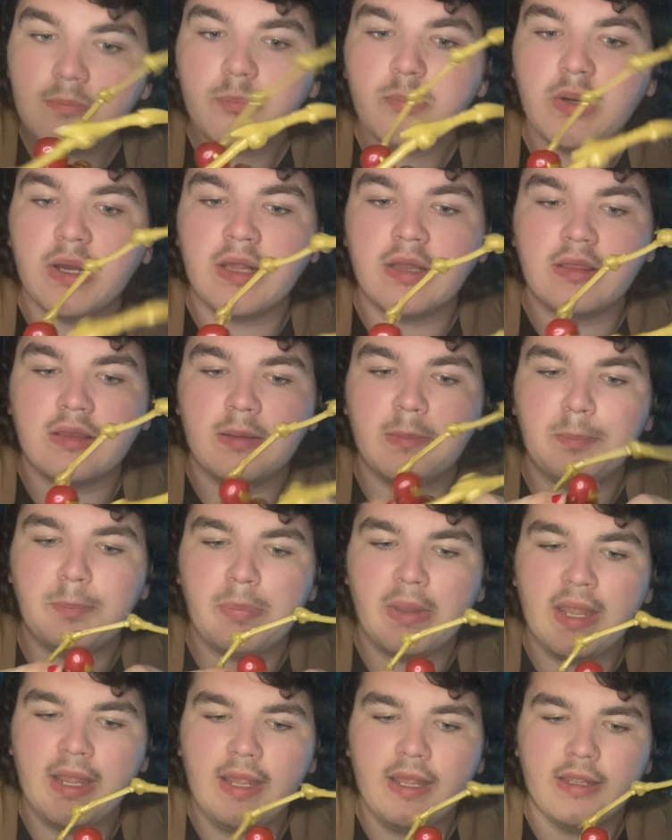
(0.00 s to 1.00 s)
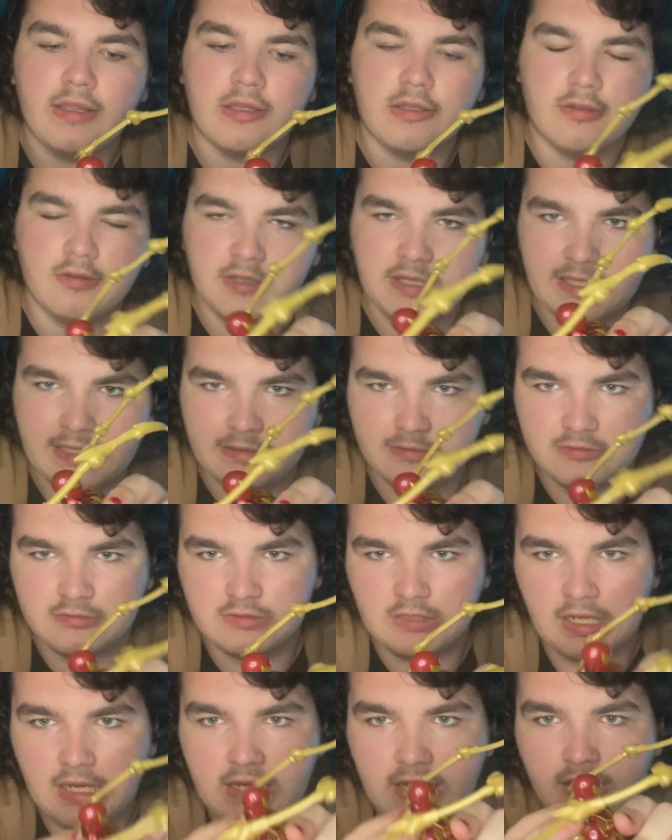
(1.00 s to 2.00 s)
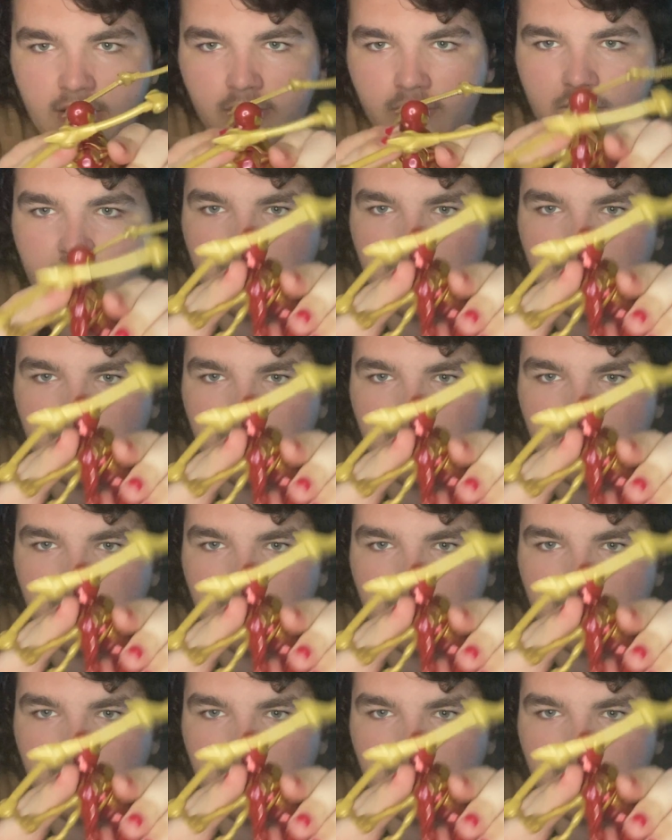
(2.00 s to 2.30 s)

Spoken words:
But the back, it kind of